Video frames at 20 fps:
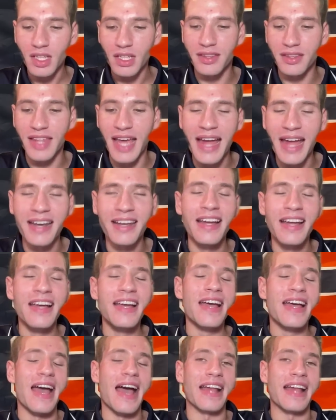Then
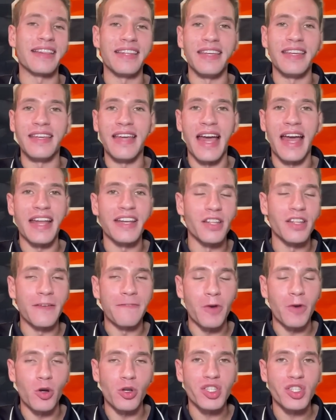at the end of the
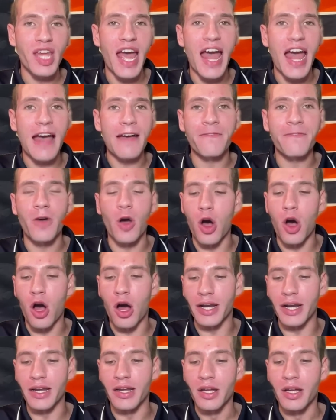first half
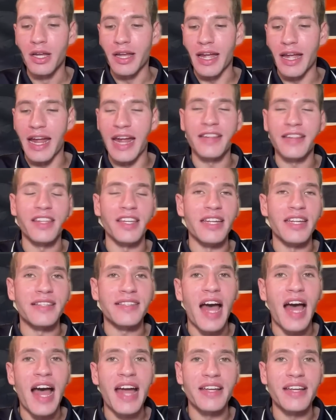on Anthony
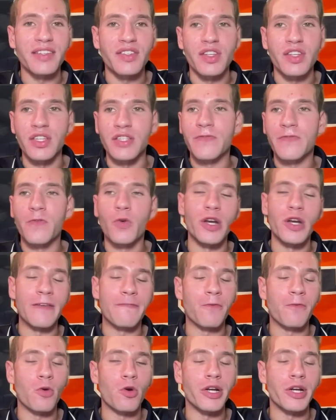Tyus'
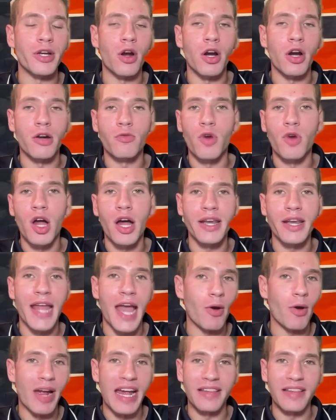44-yard run.
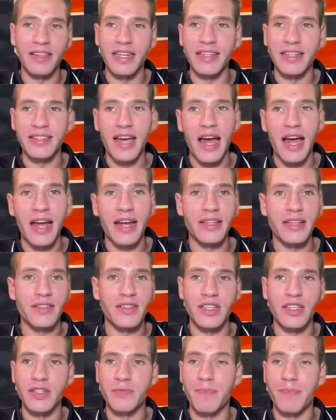Now, Anthony Tyus
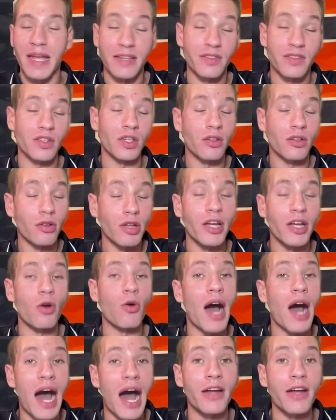is basically
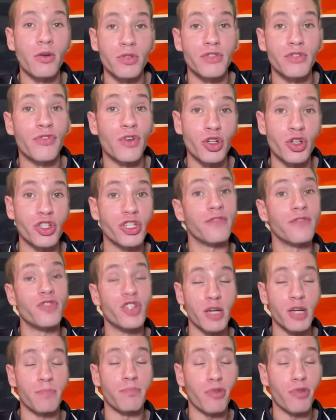Ohio's version of
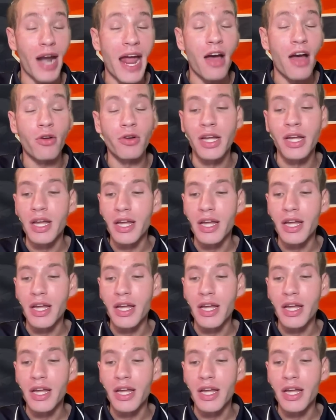Jim Brown.